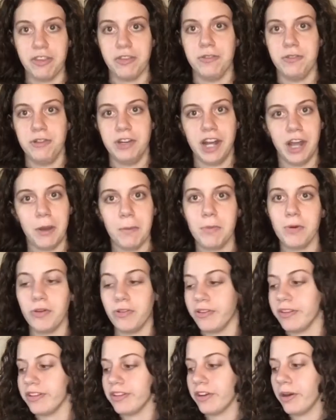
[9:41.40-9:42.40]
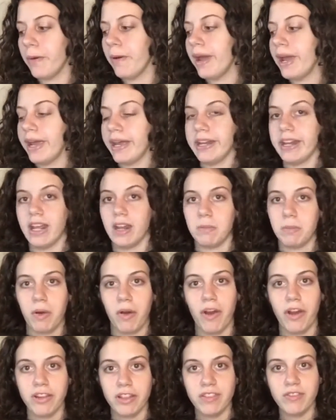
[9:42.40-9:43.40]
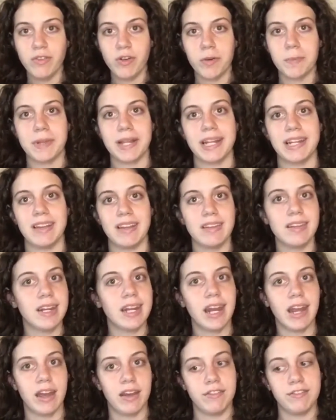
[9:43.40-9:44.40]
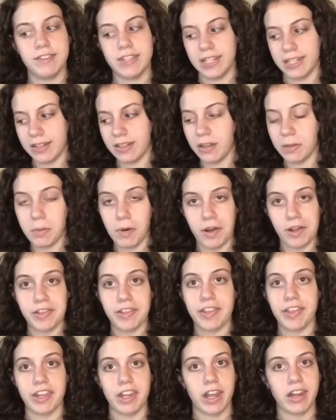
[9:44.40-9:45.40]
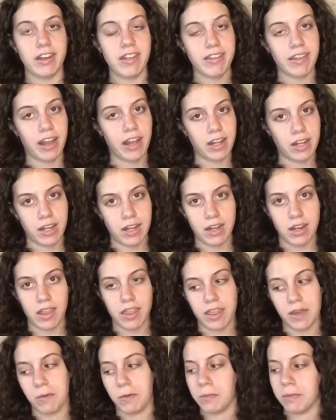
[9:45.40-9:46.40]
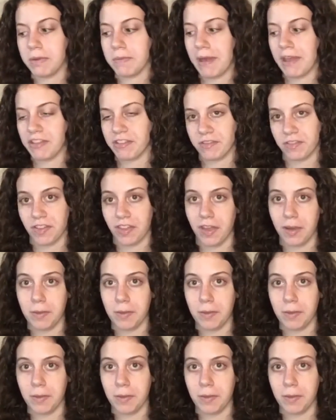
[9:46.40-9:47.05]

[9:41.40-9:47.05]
now I'm going to go ahead and pot the 4 plants that I have in the pots that I decided that would be best for them.